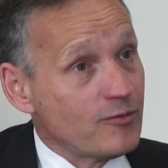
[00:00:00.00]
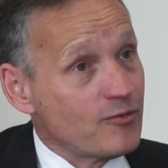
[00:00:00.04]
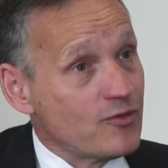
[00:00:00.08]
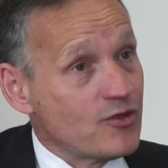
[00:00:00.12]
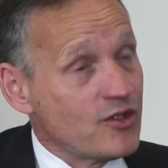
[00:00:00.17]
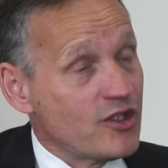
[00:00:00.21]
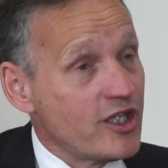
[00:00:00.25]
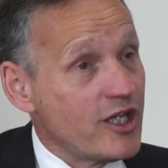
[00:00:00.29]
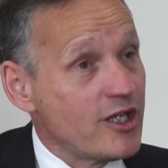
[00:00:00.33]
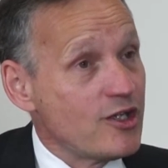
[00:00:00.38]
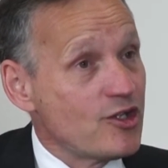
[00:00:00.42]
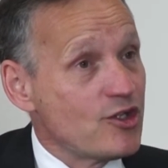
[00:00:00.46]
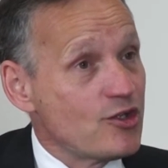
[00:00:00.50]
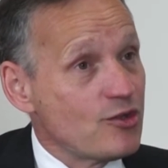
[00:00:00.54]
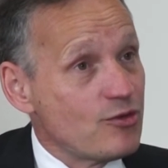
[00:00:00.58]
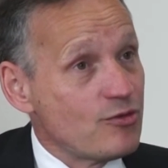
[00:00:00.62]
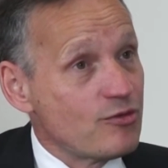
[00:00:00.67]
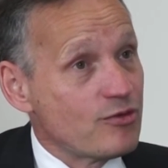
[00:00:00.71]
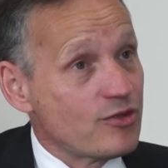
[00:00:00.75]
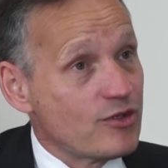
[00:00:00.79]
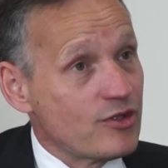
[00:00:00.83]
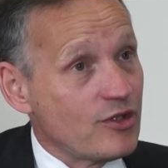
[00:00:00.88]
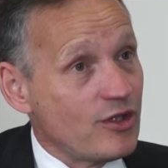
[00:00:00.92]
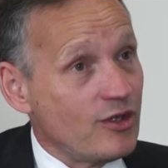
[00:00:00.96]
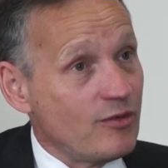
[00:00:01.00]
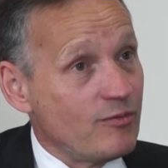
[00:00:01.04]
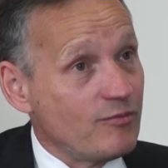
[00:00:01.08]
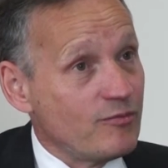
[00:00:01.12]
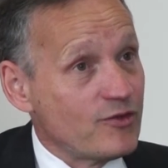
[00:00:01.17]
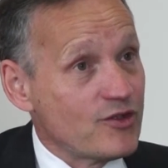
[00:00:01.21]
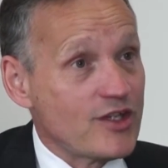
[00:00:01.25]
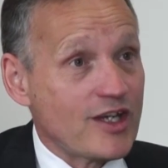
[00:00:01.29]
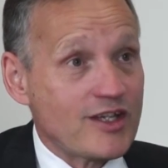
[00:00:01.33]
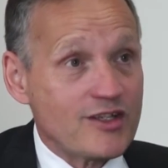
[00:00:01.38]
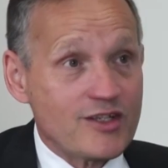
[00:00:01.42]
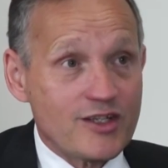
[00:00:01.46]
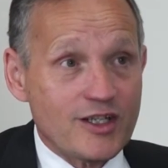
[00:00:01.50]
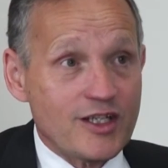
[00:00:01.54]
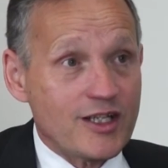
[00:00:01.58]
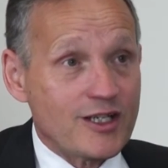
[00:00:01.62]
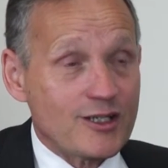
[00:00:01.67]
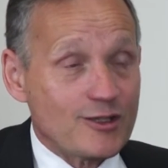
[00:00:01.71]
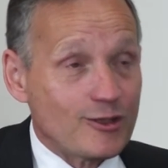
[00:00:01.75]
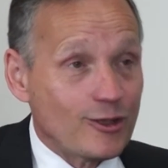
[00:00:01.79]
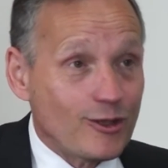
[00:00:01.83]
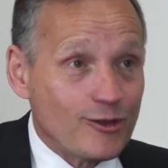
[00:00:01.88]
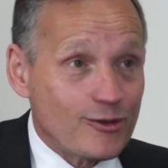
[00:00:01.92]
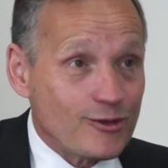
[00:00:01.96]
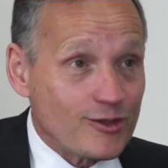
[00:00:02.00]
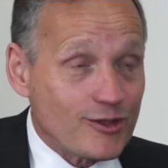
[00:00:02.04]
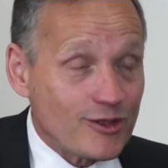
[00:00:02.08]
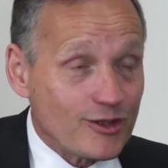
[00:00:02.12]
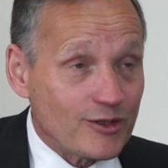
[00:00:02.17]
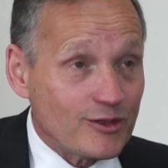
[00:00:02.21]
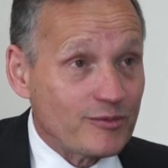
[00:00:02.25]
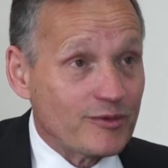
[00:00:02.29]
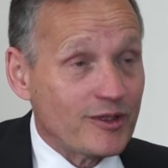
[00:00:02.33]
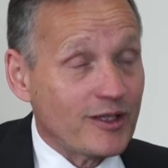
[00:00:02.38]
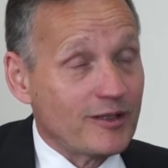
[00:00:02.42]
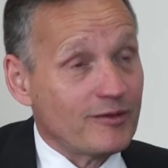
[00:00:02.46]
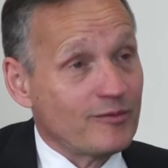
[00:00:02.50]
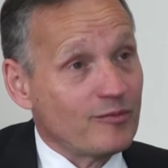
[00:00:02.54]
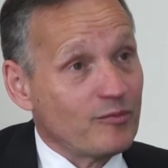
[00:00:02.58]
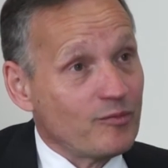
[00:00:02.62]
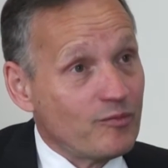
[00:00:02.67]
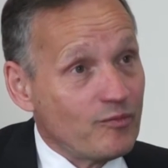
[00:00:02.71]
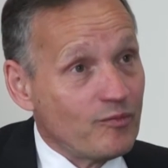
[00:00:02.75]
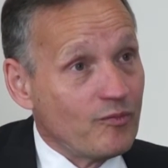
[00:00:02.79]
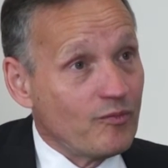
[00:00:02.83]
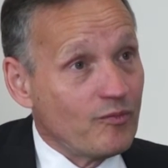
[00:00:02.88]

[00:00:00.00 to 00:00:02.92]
Today's short-term was yesterday's long-term, and